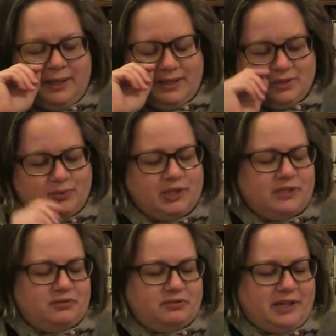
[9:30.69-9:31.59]
So what
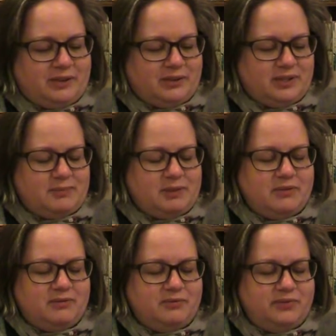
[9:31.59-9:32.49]
I've found, it's been
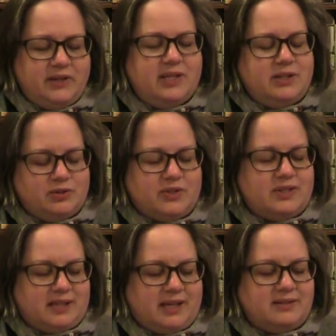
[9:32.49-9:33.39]
a very
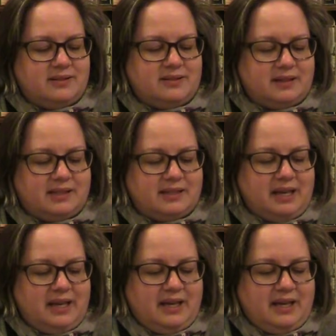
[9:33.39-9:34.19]
interesting exercise.